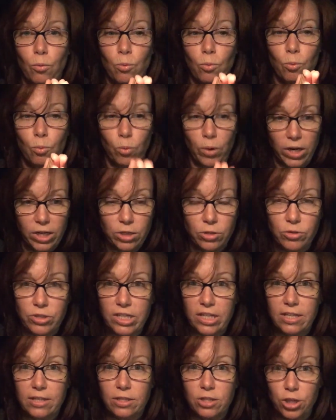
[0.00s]
what you
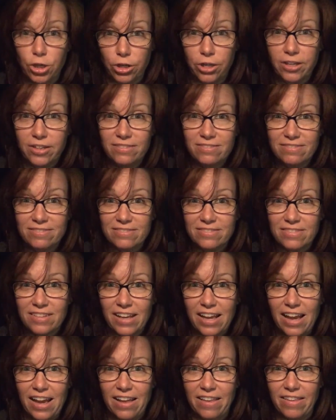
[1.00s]
did good
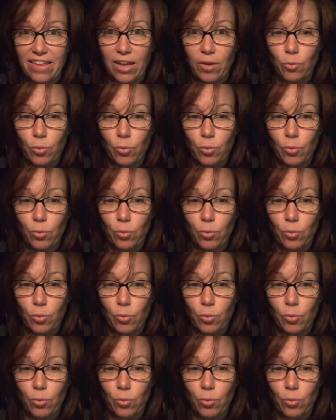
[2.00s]
and then